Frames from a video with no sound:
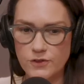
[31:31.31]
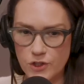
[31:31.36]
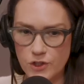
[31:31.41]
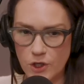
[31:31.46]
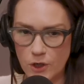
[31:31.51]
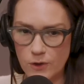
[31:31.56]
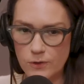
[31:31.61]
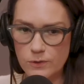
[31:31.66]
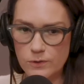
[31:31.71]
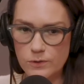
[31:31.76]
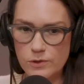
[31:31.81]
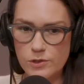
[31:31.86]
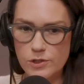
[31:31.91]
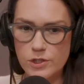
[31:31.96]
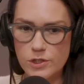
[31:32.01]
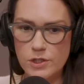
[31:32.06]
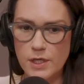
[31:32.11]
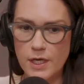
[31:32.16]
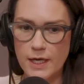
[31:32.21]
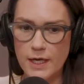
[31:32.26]

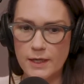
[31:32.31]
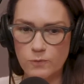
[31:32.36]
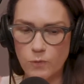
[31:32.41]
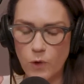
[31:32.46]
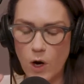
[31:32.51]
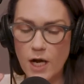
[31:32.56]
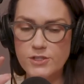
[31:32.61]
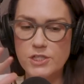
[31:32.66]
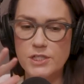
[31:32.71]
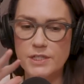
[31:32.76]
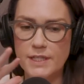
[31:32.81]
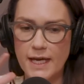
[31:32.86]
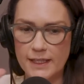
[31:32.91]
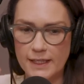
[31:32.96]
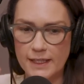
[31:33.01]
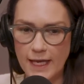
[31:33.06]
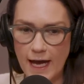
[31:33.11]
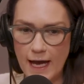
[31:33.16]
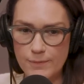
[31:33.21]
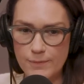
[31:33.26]
Doge, and watching that
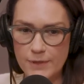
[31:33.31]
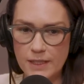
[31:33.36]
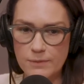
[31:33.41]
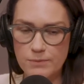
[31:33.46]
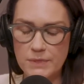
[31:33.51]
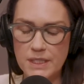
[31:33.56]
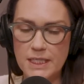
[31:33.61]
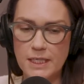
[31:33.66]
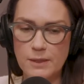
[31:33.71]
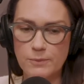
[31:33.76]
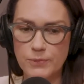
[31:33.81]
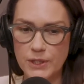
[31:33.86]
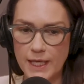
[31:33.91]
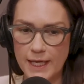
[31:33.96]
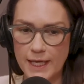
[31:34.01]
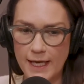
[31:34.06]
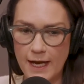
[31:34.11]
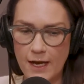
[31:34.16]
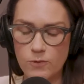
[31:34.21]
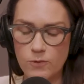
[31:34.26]
cabinet meeting
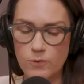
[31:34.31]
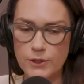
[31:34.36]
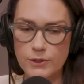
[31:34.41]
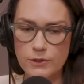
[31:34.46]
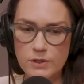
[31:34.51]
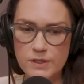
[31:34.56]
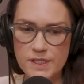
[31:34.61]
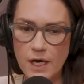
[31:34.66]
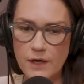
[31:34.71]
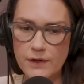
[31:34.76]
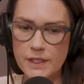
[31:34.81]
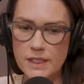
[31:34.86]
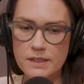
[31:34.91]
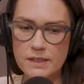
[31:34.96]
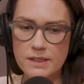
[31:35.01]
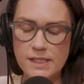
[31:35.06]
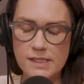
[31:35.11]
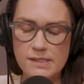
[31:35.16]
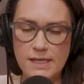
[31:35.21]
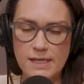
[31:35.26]
play out, where you could tell that at
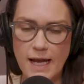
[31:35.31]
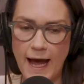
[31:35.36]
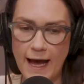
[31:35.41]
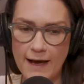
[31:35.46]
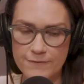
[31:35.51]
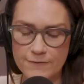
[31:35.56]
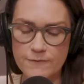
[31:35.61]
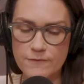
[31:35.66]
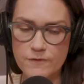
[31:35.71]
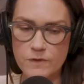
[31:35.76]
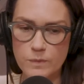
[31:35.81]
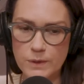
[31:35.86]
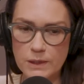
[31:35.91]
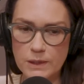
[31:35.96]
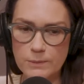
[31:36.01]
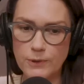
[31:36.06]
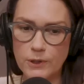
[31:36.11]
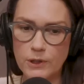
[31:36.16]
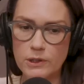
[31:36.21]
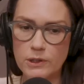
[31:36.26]
least half of the
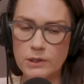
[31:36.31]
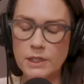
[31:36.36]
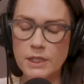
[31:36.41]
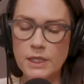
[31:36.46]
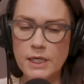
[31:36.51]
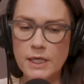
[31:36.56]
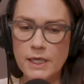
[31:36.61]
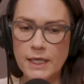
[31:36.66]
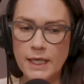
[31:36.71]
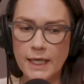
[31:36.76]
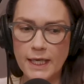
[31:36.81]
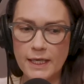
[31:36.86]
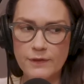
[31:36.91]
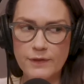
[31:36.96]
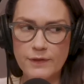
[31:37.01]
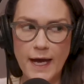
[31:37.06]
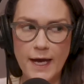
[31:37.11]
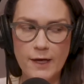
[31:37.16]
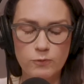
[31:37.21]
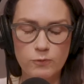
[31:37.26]
people in
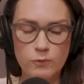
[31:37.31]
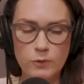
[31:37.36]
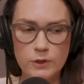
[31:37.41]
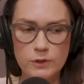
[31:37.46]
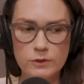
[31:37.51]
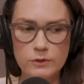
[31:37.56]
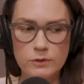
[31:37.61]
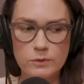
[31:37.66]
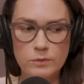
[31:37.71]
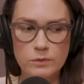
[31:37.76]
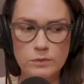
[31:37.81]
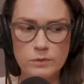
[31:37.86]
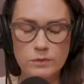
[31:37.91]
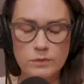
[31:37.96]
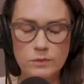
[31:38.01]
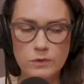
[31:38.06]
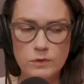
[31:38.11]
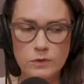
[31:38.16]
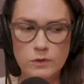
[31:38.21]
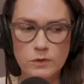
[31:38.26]
that room
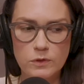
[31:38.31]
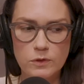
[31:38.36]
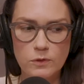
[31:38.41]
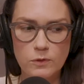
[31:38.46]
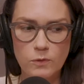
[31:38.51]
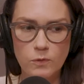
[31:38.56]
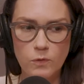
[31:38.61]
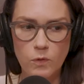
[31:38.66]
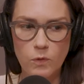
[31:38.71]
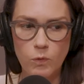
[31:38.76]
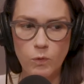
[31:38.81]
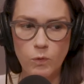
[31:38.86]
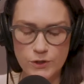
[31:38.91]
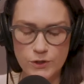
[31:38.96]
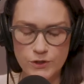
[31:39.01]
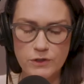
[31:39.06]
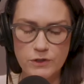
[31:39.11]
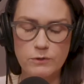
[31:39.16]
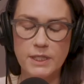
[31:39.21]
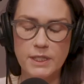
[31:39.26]
were
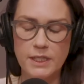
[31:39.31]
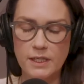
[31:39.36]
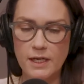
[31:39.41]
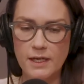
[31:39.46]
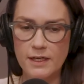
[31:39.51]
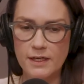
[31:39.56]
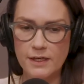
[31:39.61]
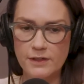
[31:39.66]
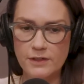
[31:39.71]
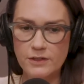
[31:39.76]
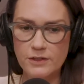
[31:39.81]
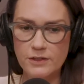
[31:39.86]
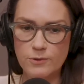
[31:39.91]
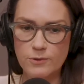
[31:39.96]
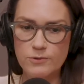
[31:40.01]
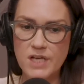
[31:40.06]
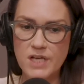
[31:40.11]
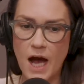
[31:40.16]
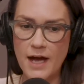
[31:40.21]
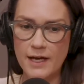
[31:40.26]
doing a,
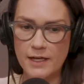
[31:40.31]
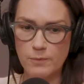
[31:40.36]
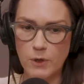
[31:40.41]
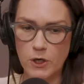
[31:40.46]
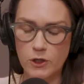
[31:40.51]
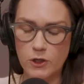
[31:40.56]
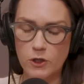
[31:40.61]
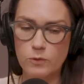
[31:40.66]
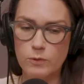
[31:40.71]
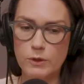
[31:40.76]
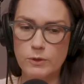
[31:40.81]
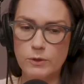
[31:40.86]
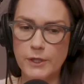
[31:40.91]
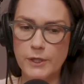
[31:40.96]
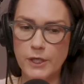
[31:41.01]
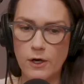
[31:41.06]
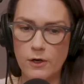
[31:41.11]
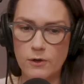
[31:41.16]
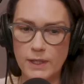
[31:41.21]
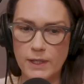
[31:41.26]
dying Marco
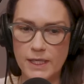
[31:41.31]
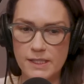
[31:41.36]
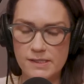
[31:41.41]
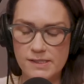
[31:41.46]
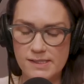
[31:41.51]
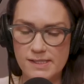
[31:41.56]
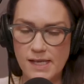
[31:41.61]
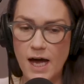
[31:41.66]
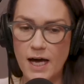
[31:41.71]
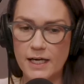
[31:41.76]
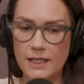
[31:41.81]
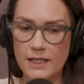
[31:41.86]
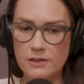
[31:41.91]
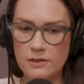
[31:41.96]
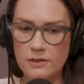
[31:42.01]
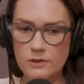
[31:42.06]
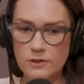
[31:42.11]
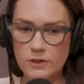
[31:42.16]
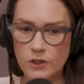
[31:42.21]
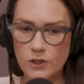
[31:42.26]
Rubio inside,
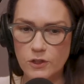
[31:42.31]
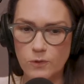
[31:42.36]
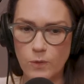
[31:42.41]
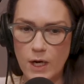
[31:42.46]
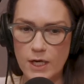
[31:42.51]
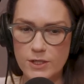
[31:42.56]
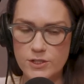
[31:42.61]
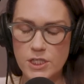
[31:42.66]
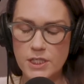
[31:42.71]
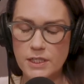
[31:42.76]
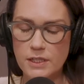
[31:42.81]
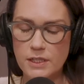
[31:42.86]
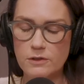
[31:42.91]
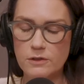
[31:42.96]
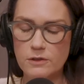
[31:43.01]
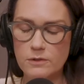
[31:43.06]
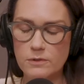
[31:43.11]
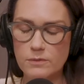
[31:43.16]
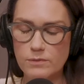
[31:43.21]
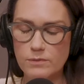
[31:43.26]
watching
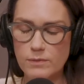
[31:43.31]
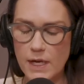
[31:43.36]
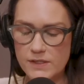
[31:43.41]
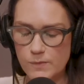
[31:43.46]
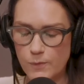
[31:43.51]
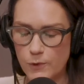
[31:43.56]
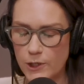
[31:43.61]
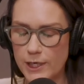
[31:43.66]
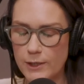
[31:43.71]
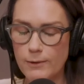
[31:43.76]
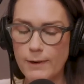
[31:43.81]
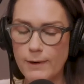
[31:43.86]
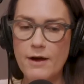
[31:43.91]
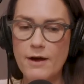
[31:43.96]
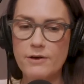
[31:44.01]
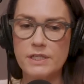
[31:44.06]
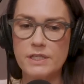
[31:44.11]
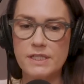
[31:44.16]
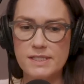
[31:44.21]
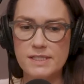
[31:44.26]
Musk parade
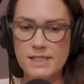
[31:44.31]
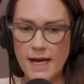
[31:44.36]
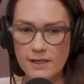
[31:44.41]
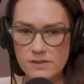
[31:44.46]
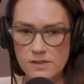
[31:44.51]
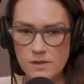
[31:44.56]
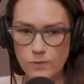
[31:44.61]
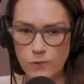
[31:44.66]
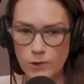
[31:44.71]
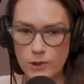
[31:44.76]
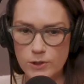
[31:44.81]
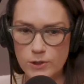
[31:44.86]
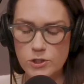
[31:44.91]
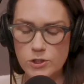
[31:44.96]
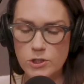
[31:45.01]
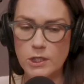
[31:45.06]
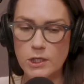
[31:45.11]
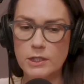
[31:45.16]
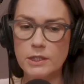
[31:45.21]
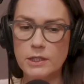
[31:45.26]
around in the tech support
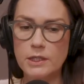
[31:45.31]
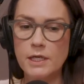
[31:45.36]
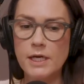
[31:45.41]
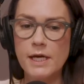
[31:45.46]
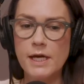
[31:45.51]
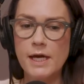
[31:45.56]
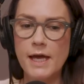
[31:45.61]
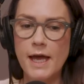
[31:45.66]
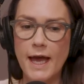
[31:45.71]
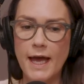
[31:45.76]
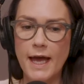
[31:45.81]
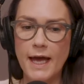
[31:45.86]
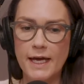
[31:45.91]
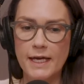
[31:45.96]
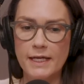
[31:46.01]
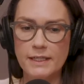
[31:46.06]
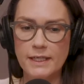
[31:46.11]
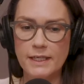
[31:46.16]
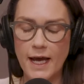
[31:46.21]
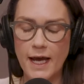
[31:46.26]
shirt
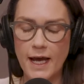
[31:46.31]
and